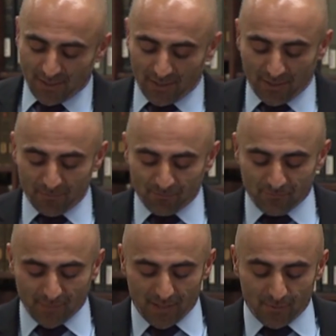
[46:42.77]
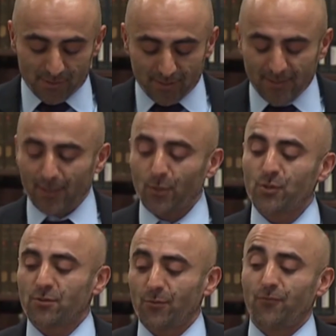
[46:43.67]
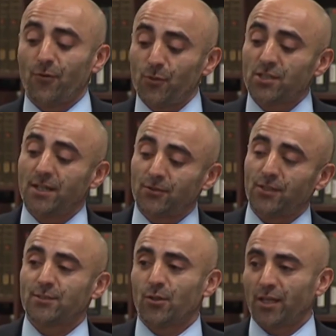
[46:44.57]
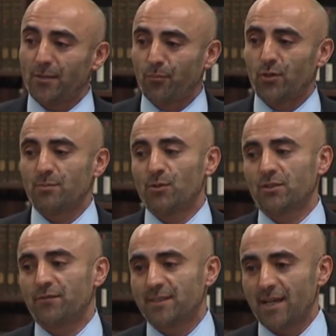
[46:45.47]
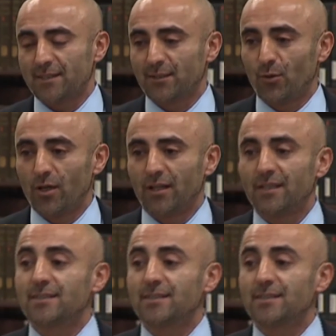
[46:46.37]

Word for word: Um, I was going to tell you which from which countries Turkey imports most of its gas and oil.